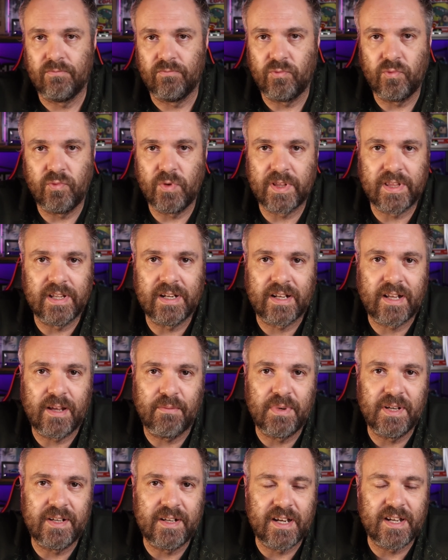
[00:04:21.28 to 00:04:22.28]
Within a
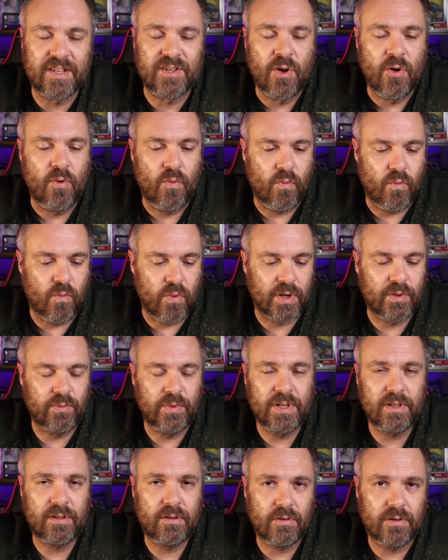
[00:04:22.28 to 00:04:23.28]
couple of days, what
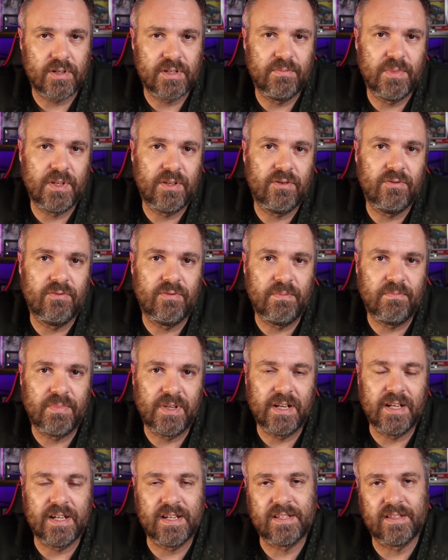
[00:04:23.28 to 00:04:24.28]
would it cost me to
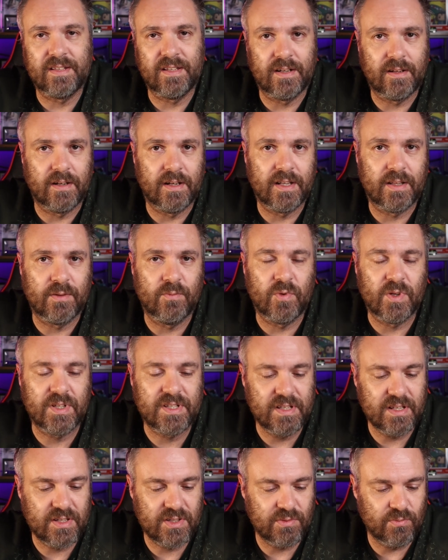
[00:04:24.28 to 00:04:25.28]
replace that item?
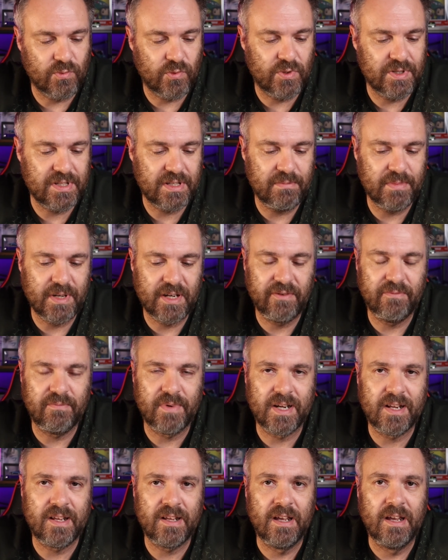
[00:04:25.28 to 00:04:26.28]
What's the smallest amount of
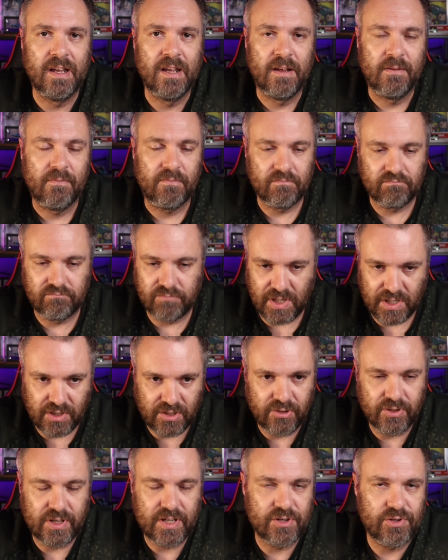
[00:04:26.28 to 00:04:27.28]
money,
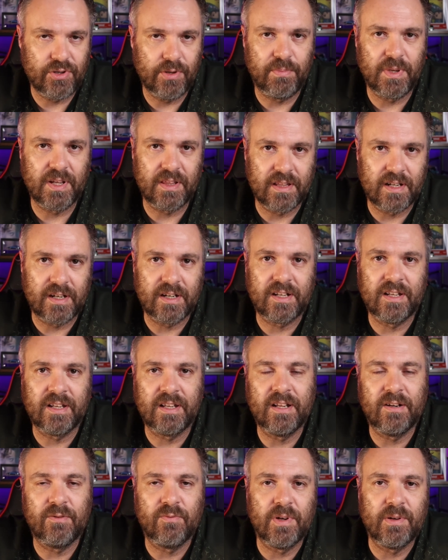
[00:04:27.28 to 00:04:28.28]
including shipping, that I can
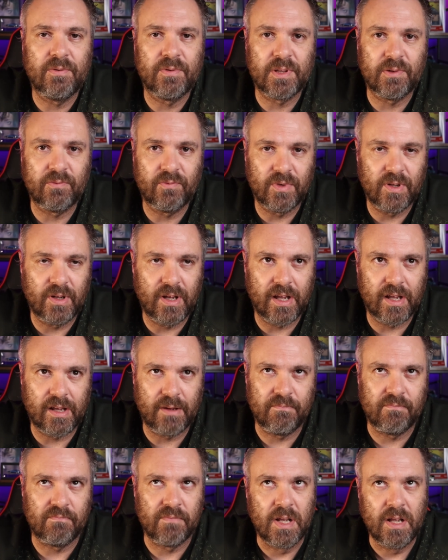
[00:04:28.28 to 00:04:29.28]
get away with,
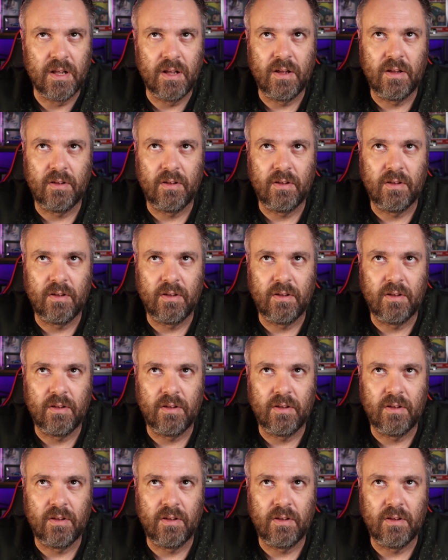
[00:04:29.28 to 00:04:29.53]
um,